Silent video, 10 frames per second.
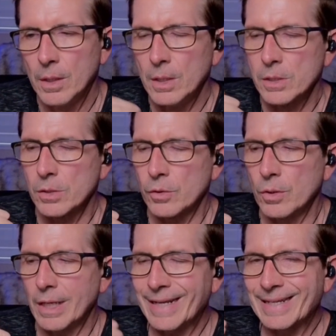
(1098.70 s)
So you
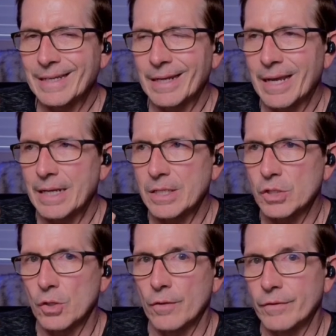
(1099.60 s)
can kind of
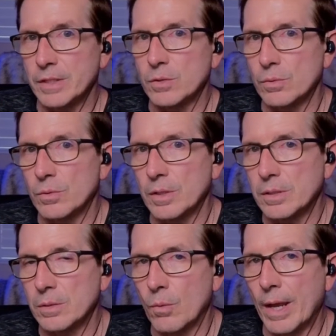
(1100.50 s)
surf
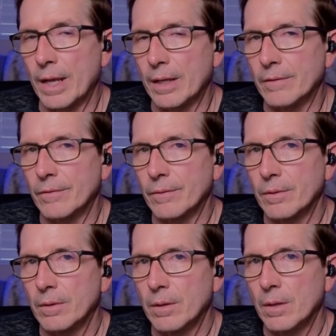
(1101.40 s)
this wave
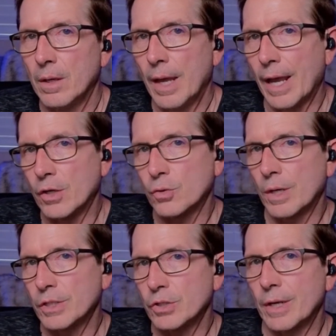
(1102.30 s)
and
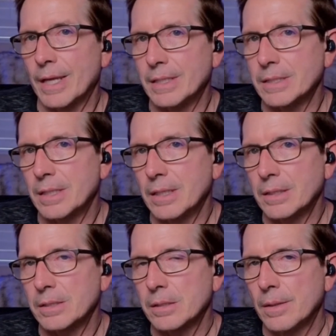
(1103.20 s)
trust your
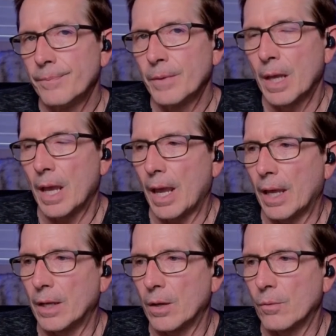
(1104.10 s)
instincts
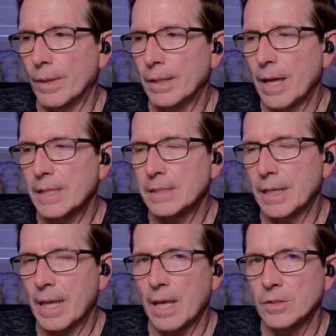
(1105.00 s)
and realize that
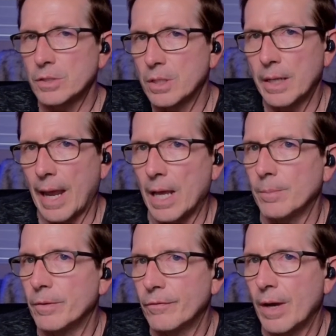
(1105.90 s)
Cancer is going to
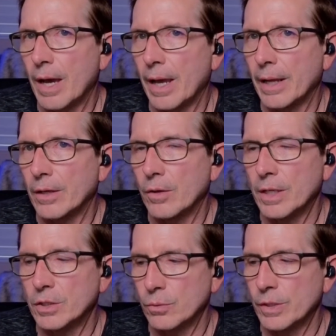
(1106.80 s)
amplify your
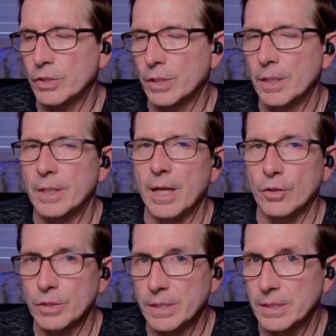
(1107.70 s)
intuition and
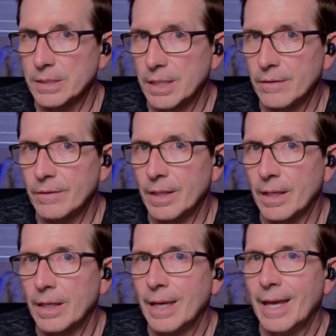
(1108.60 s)
your
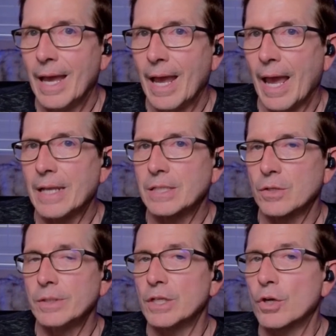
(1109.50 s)
sensitivity. And it's going
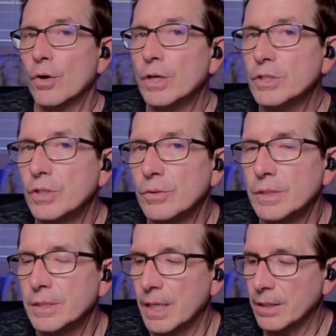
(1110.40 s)
to encourage you to
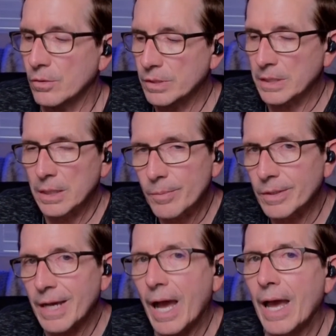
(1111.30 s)
take those deeper
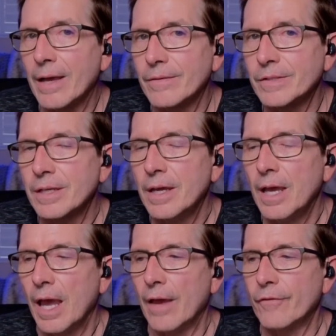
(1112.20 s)
dives
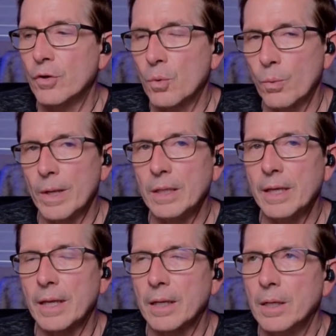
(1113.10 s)
if you're
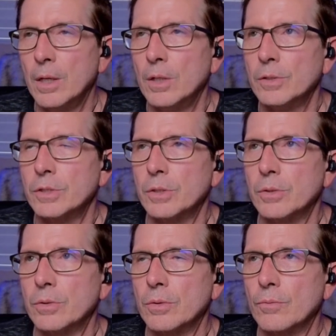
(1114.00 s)
willing
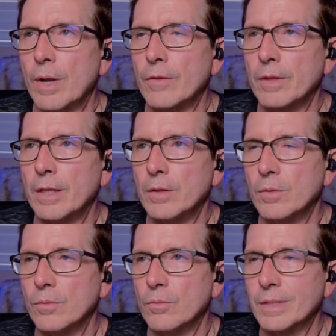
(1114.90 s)
to, rather than
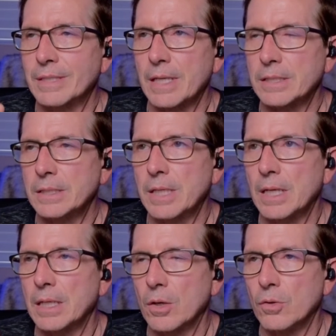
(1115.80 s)

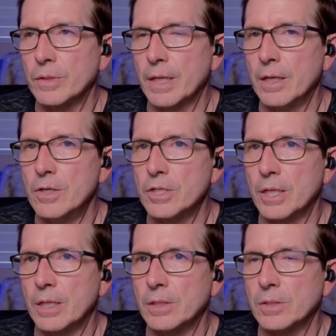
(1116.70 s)
resuscitating old
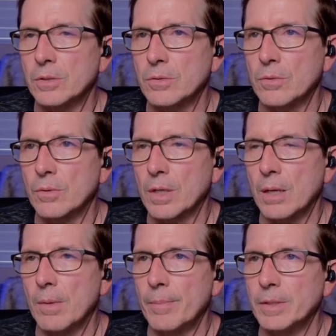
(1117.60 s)
energy to
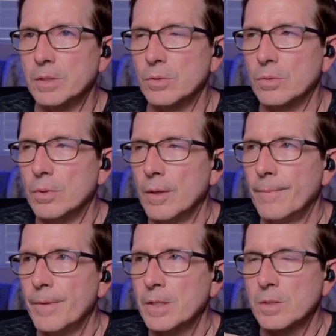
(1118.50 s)
come up and to
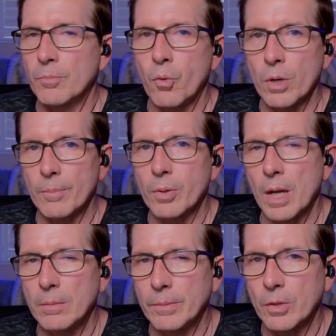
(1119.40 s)
support a
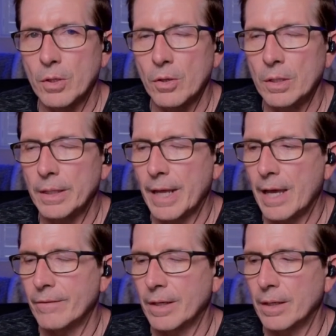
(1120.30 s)
problem you're currently
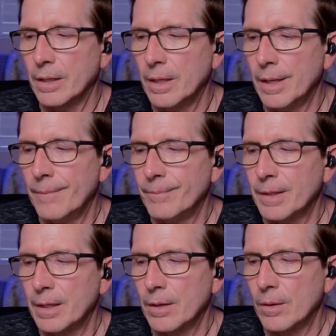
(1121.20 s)
having.
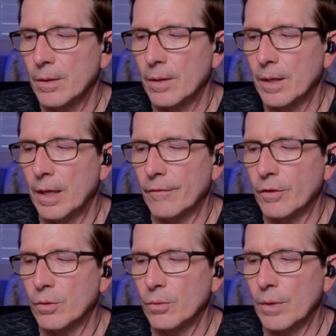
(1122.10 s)
If
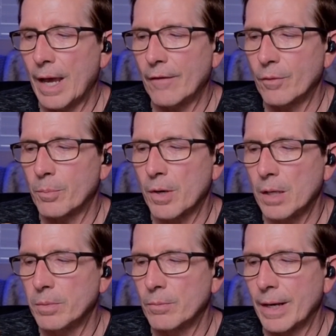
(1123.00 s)
you have a
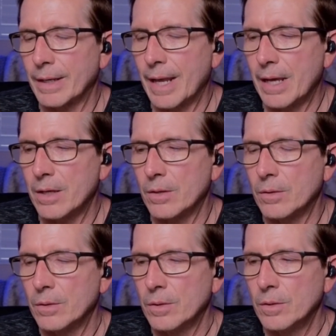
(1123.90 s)
problem right now,
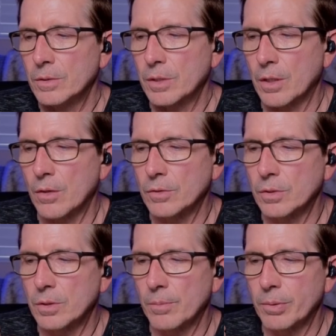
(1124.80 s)
to go to
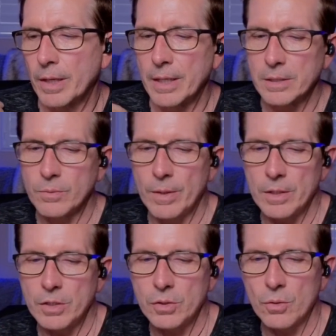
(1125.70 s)
the place where
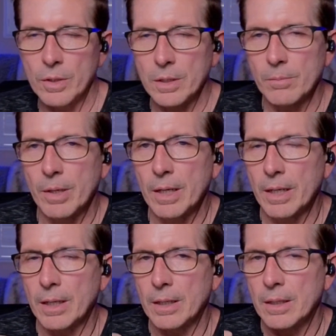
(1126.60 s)
it's stored in the
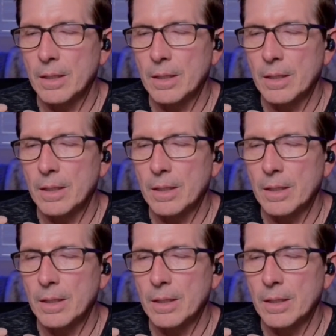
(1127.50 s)
body